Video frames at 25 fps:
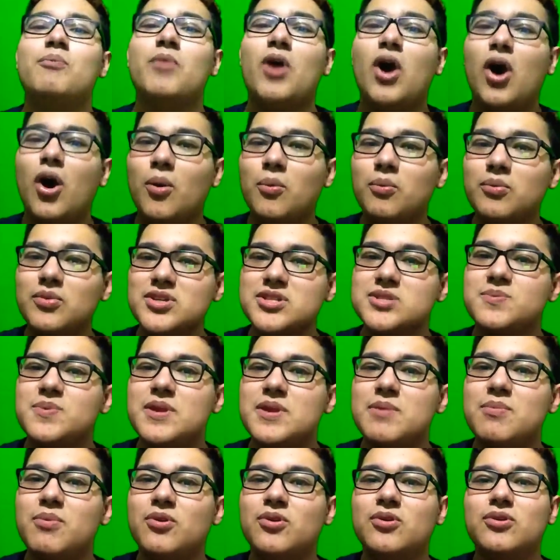homeless
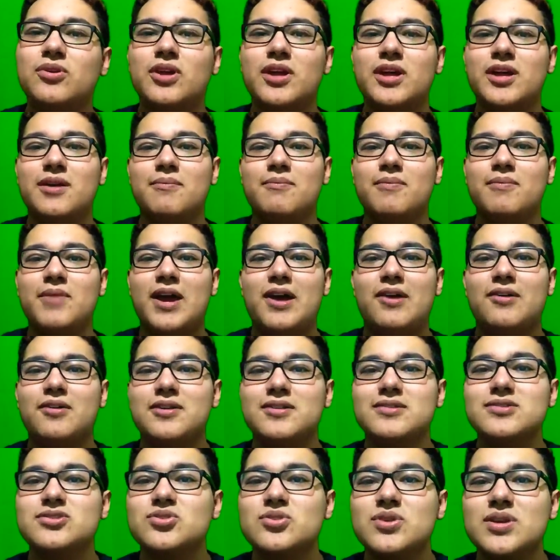people out in
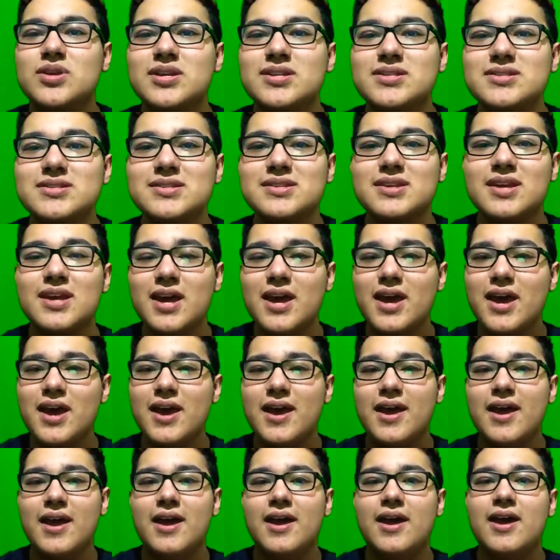the streets,
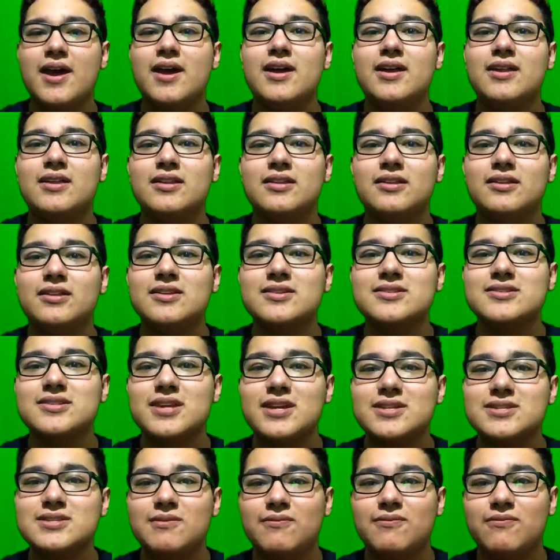and this
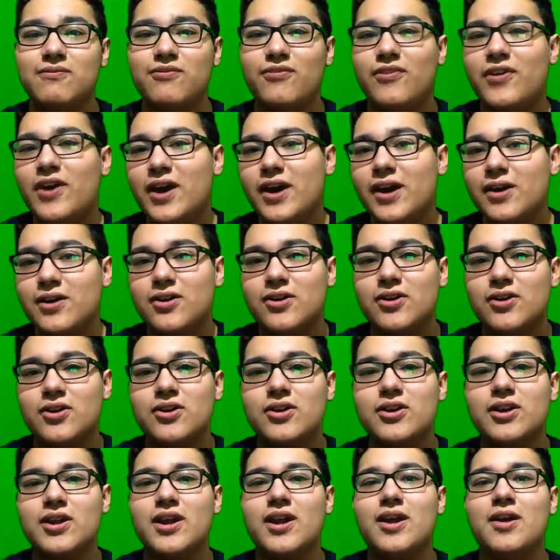gets him
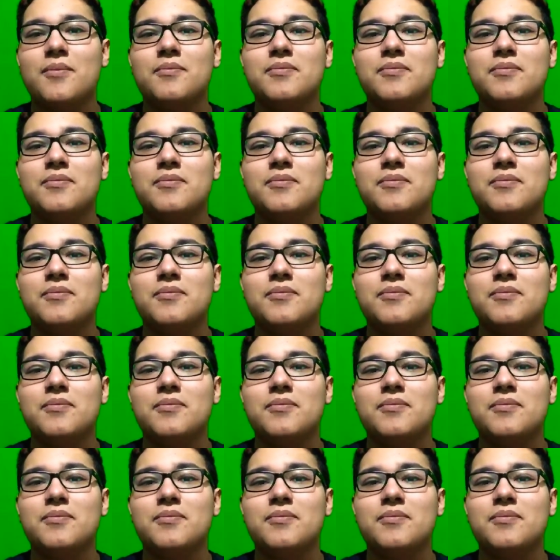fired.